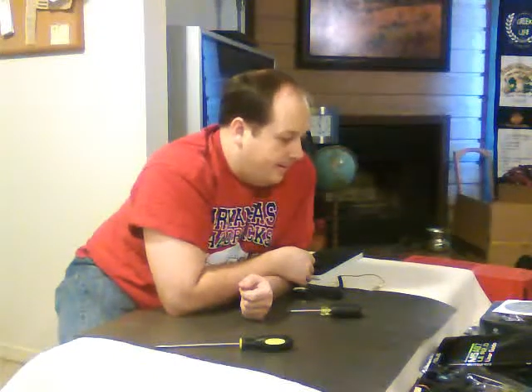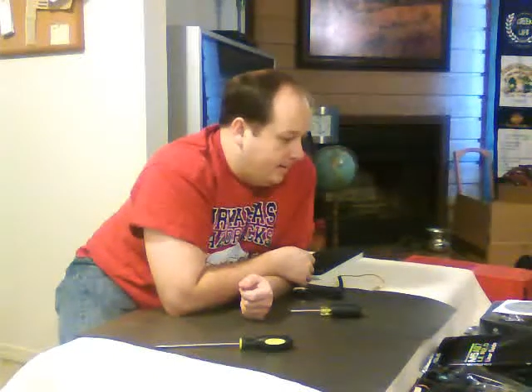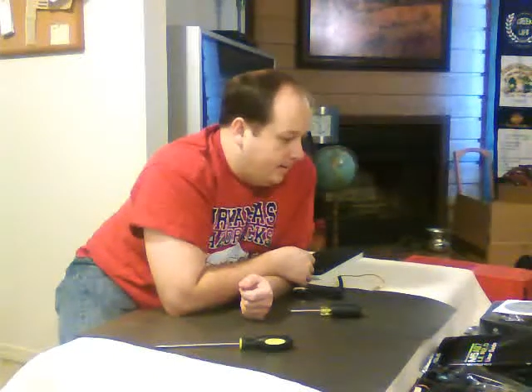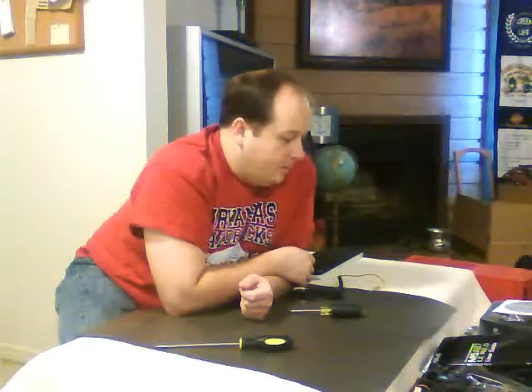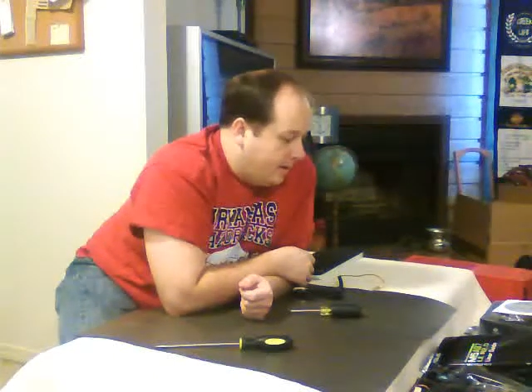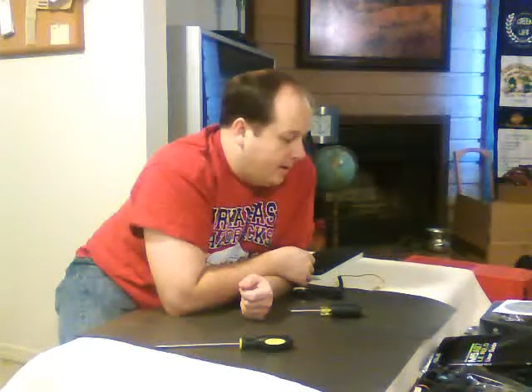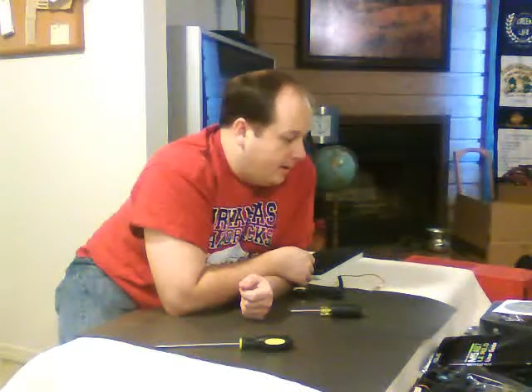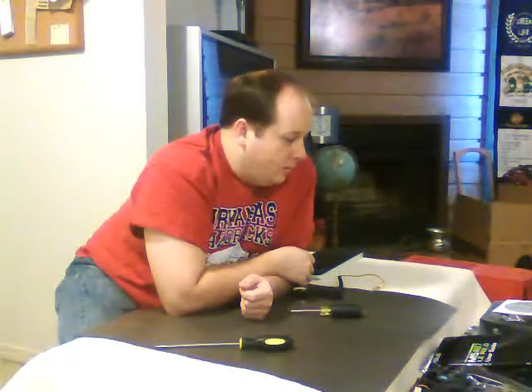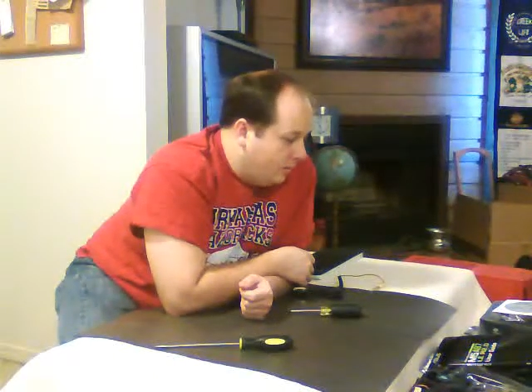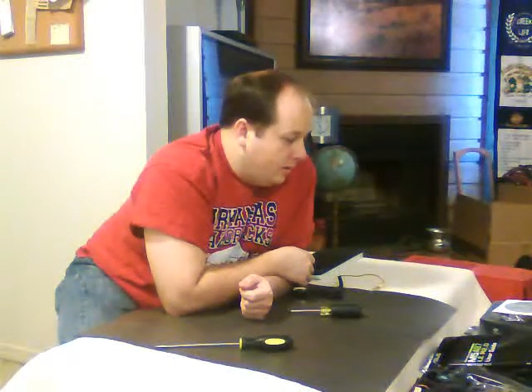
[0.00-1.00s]
Come back,
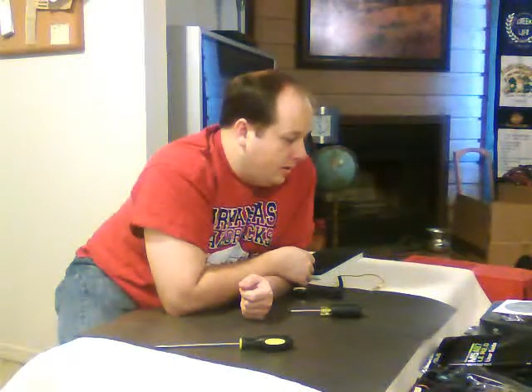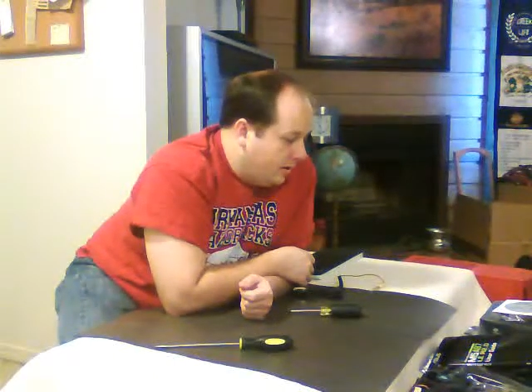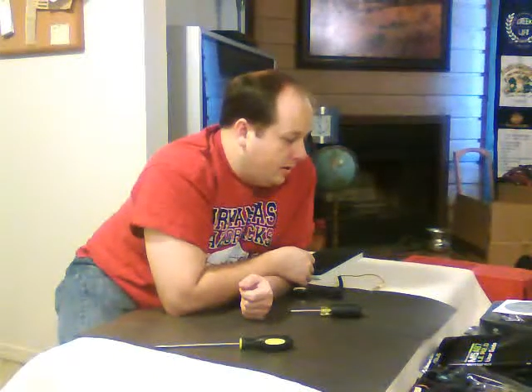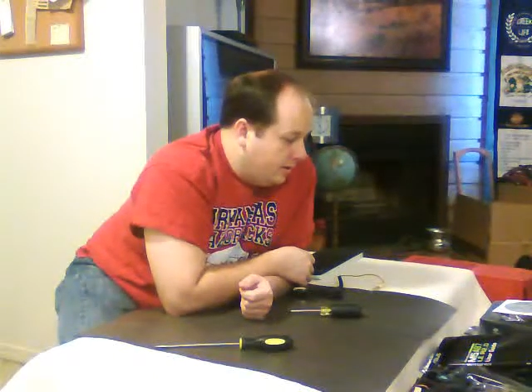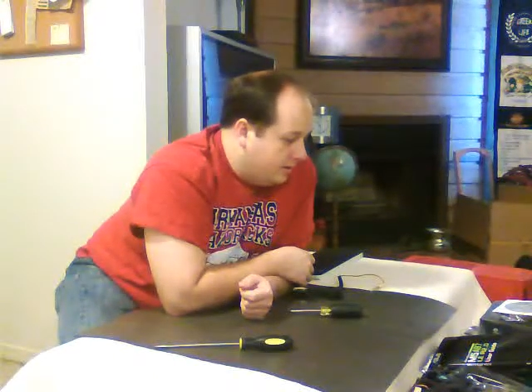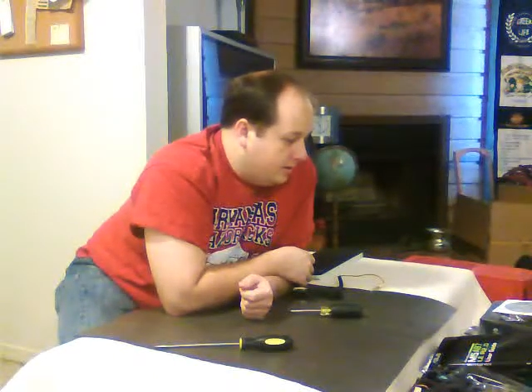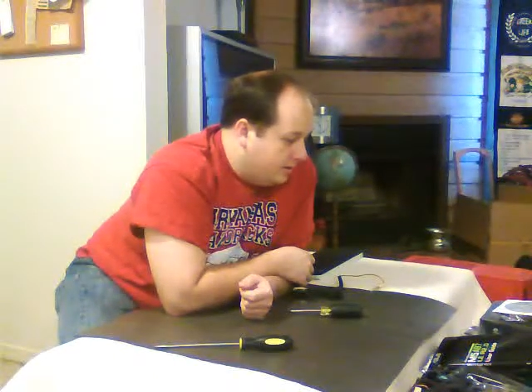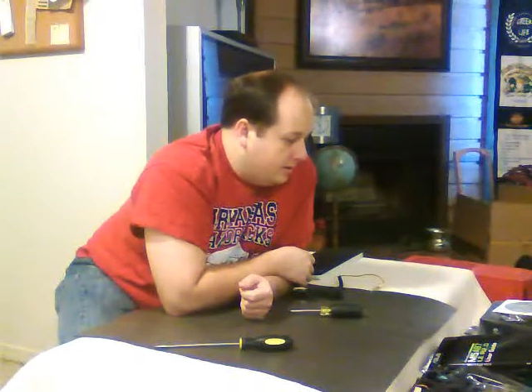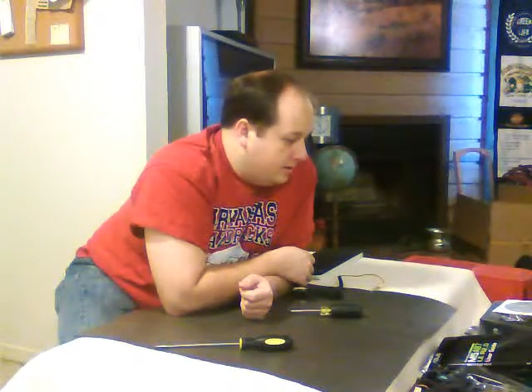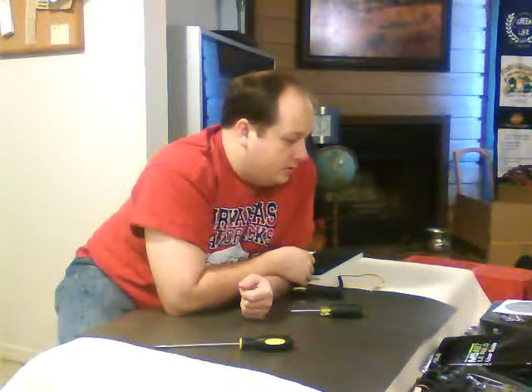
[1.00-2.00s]
we've got
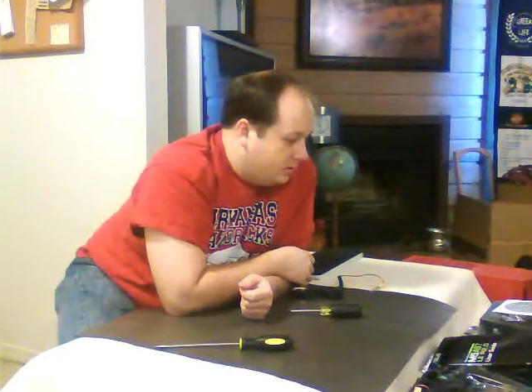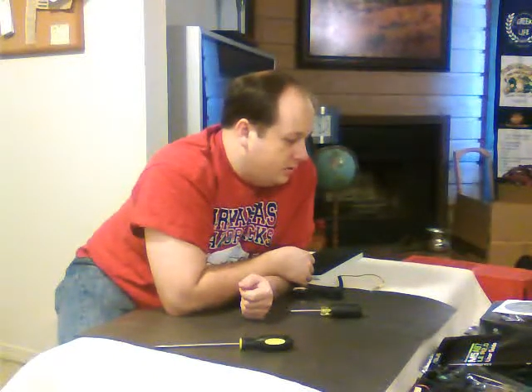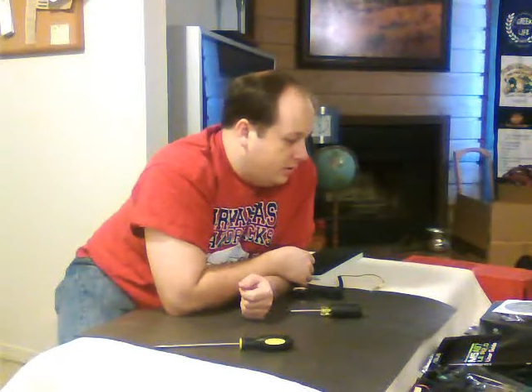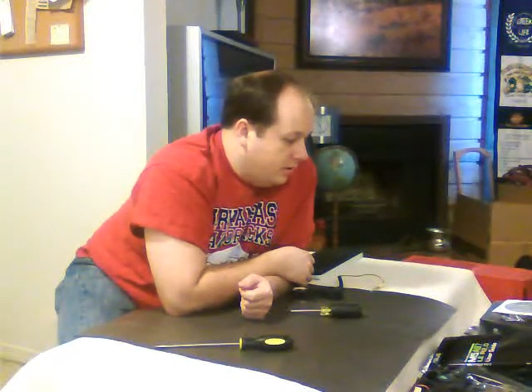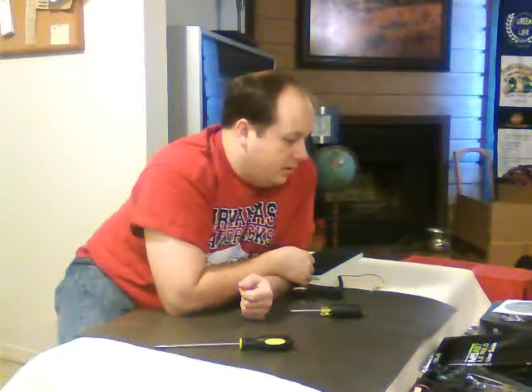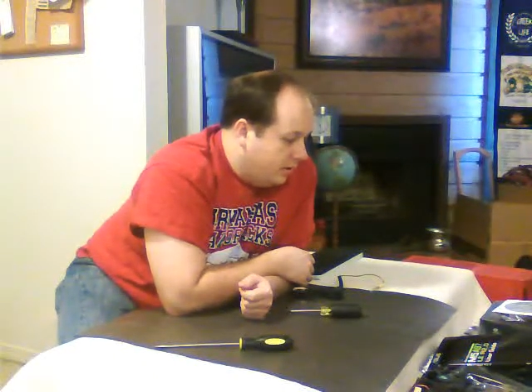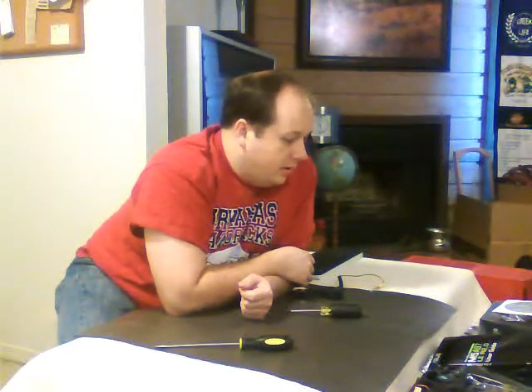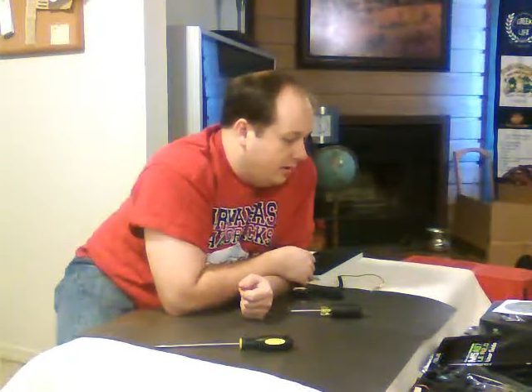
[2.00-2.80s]
the